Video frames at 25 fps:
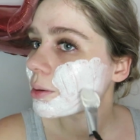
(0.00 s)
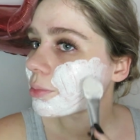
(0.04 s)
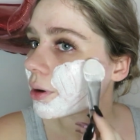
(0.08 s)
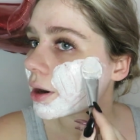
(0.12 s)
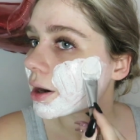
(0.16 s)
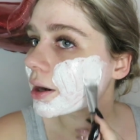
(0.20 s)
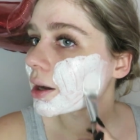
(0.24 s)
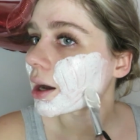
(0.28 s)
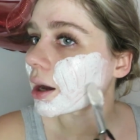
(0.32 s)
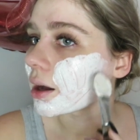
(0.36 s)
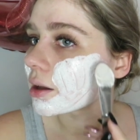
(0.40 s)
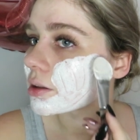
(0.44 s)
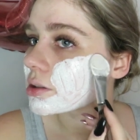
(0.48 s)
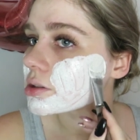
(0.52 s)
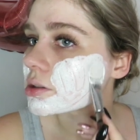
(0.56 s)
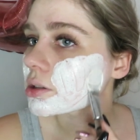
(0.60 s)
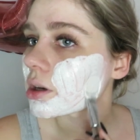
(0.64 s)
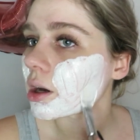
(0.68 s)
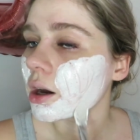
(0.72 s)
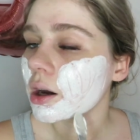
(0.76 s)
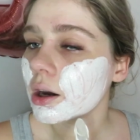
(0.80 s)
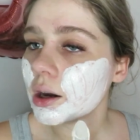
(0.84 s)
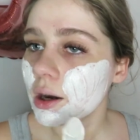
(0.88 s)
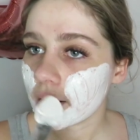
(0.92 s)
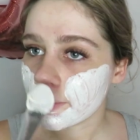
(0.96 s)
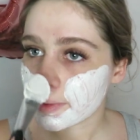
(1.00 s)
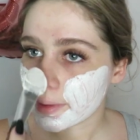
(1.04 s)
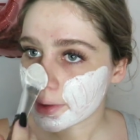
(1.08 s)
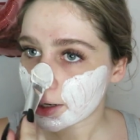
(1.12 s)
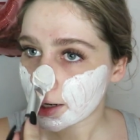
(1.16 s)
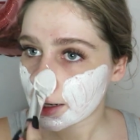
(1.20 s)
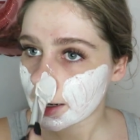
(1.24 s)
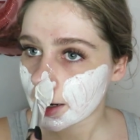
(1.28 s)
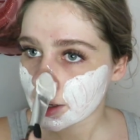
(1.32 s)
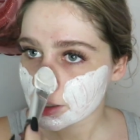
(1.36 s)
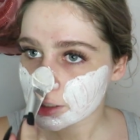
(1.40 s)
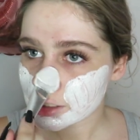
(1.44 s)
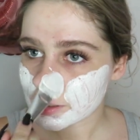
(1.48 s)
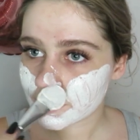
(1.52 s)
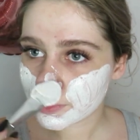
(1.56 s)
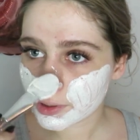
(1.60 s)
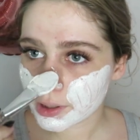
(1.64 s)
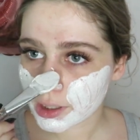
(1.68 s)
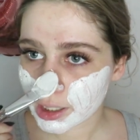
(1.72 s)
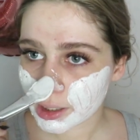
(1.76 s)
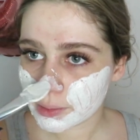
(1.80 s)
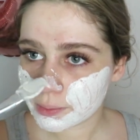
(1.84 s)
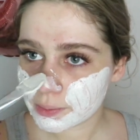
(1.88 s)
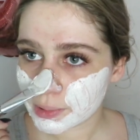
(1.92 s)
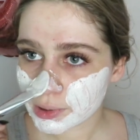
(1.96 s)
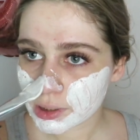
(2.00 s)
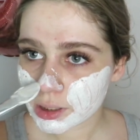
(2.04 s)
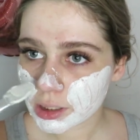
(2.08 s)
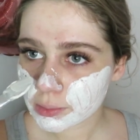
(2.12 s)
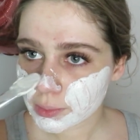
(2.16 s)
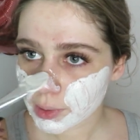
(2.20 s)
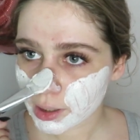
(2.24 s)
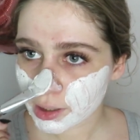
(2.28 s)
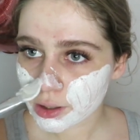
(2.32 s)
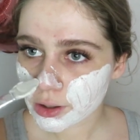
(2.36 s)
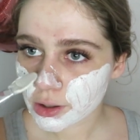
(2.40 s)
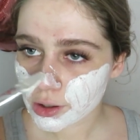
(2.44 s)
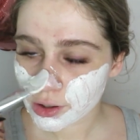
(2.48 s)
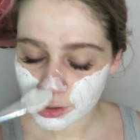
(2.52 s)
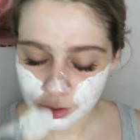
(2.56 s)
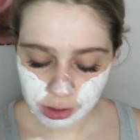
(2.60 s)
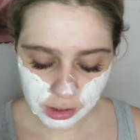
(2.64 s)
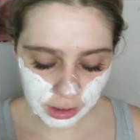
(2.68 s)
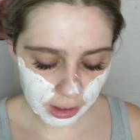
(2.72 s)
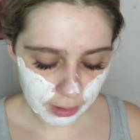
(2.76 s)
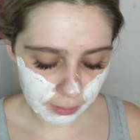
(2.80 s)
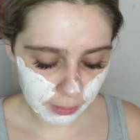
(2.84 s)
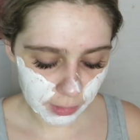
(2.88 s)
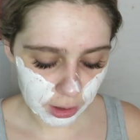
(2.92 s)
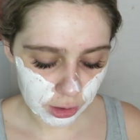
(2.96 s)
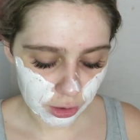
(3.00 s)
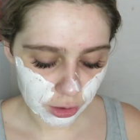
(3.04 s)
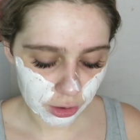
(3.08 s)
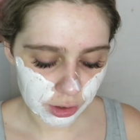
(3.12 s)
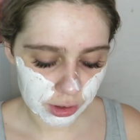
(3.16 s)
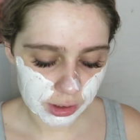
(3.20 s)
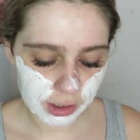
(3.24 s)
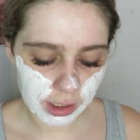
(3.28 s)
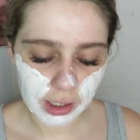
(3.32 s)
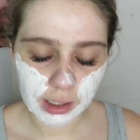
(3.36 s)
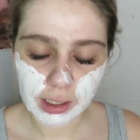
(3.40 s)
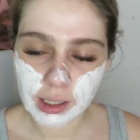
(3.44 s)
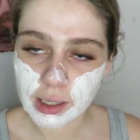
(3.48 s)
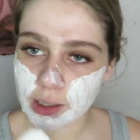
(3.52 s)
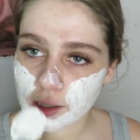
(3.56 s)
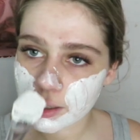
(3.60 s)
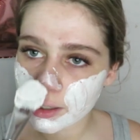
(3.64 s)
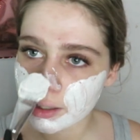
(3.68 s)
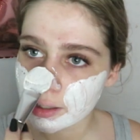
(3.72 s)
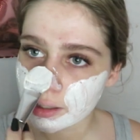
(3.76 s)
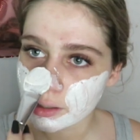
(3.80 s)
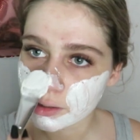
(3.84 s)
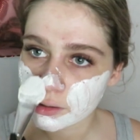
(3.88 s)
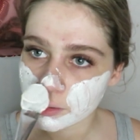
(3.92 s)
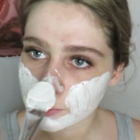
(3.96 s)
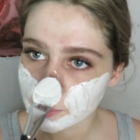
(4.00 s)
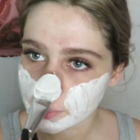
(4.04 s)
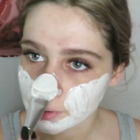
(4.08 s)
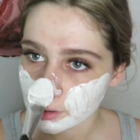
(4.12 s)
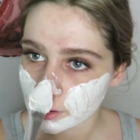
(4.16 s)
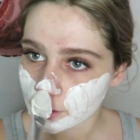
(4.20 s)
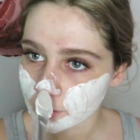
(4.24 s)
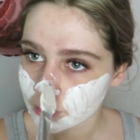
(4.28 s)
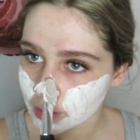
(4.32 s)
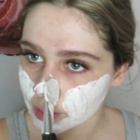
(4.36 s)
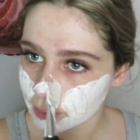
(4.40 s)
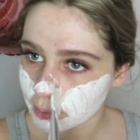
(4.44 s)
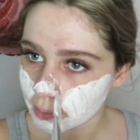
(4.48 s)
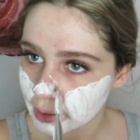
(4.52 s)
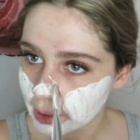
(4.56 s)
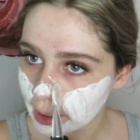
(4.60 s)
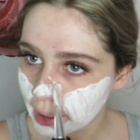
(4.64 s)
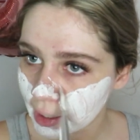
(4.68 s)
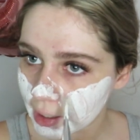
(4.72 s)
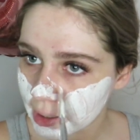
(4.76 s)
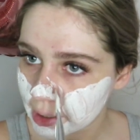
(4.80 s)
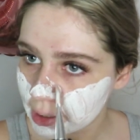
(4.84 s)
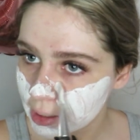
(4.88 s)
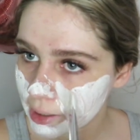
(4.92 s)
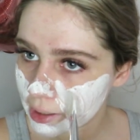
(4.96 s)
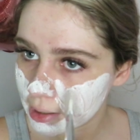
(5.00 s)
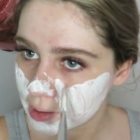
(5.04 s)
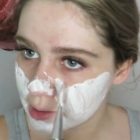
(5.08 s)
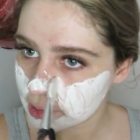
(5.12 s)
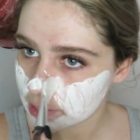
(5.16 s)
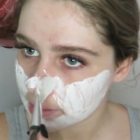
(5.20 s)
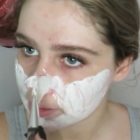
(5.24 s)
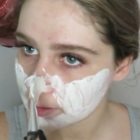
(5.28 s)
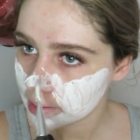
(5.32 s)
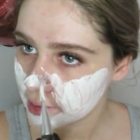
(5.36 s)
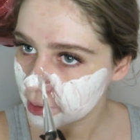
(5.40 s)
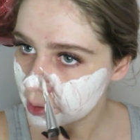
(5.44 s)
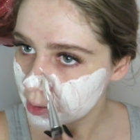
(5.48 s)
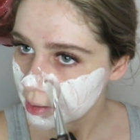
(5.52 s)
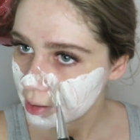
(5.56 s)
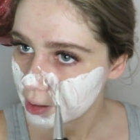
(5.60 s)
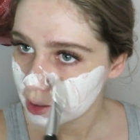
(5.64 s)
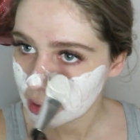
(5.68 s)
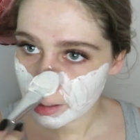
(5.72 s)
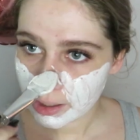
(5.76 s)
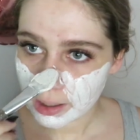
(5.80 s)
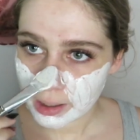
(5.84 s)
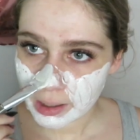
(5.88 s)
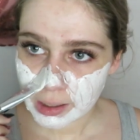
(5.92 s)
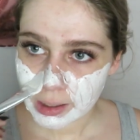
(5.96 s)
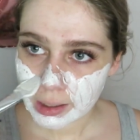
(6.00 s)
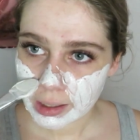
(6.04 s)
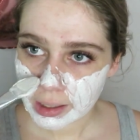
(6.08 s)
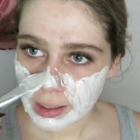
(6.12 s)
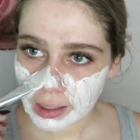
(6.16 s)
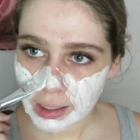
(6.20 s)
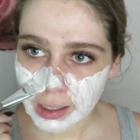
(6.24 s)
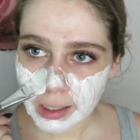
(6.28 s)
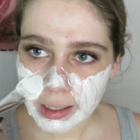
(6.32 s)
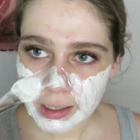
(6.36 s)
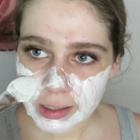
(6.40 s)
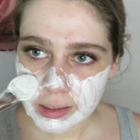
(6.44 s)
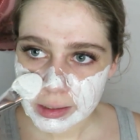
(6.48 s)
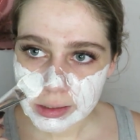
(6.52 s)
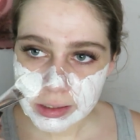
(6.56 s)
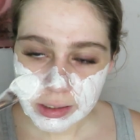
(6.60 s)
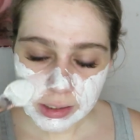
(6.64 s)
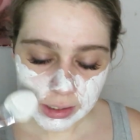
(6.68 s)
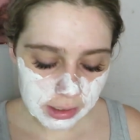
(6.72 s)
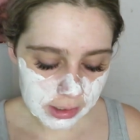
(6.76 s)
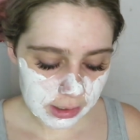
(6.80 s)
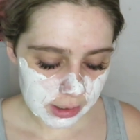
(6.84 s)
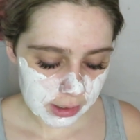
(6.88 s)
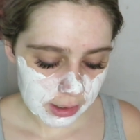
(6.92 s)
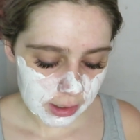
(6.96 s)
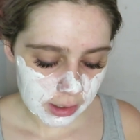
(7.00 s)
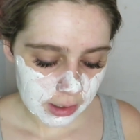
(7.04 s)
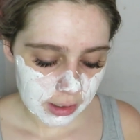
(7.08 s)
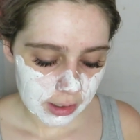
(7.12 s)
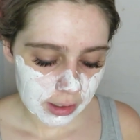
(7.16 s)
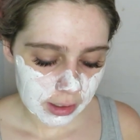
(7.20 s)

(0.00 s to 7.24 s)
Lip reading: my breakouts are. And then I like to put a bit on my nose so that my nose can get a little bit of a blackhead cleanse.